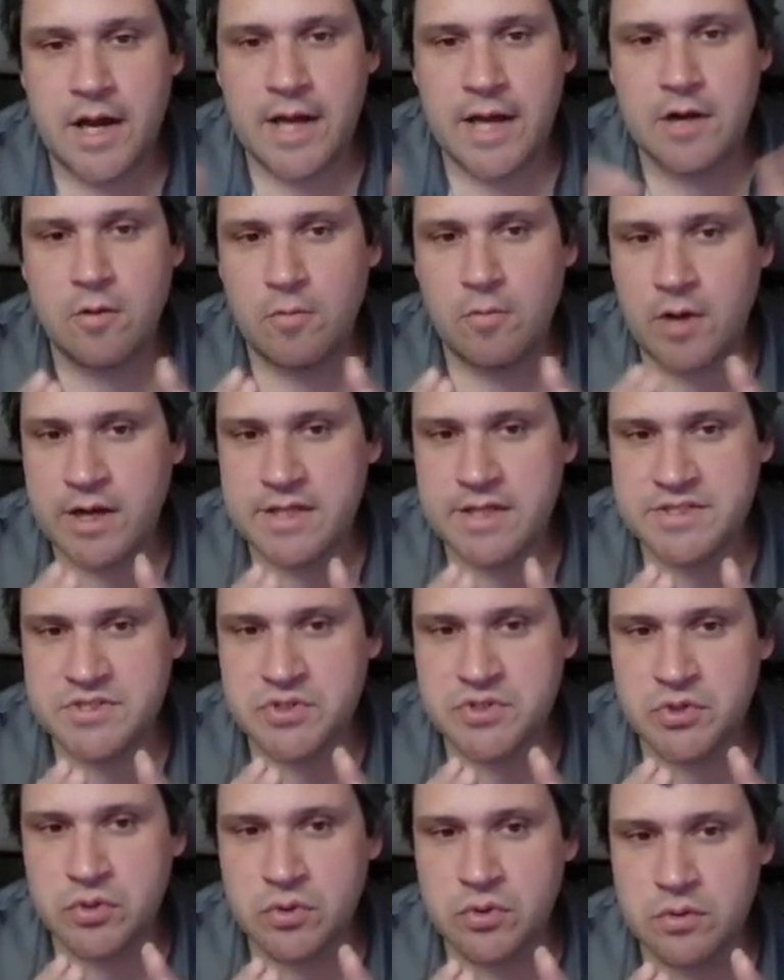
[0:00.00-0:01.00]
I don't want it
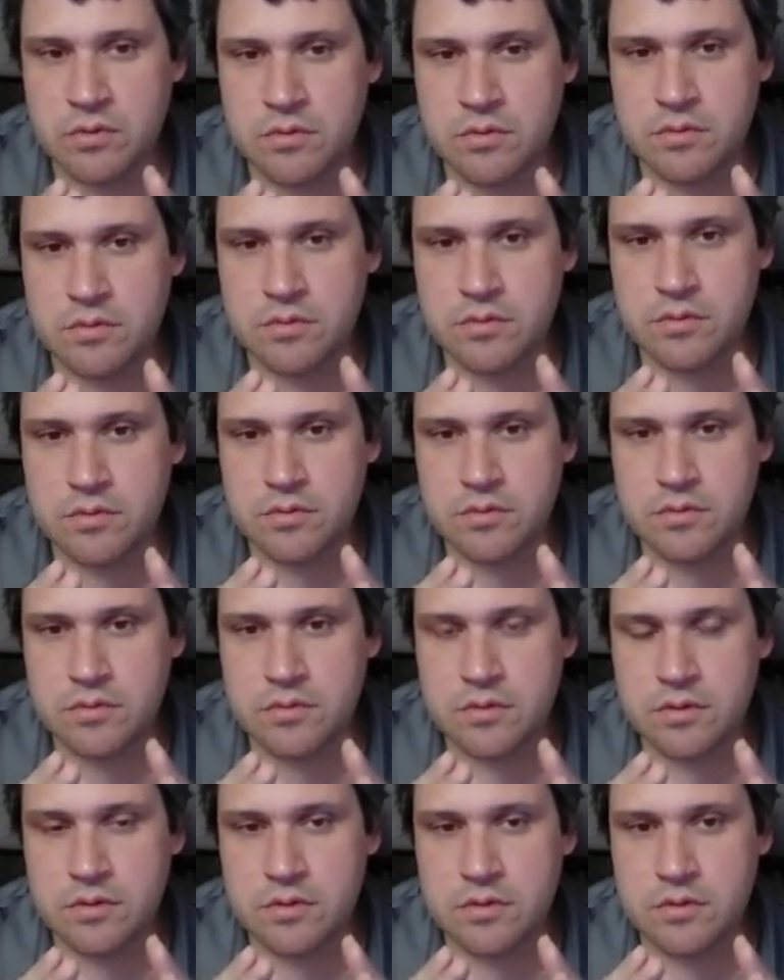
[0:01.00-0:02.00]
to
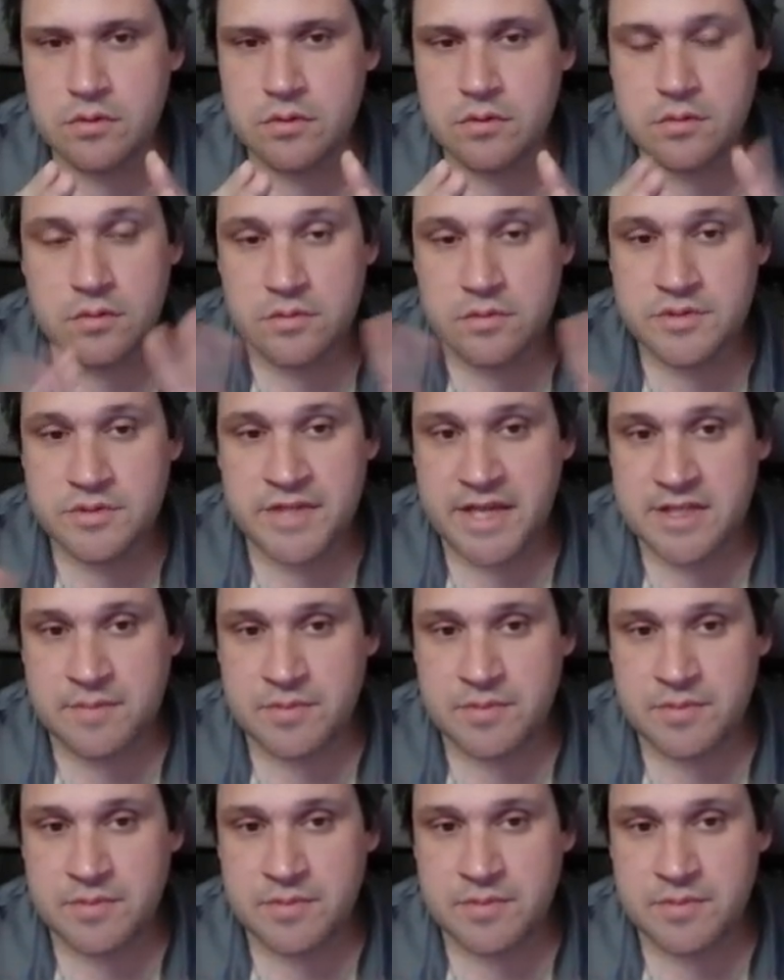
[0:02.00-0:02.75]
take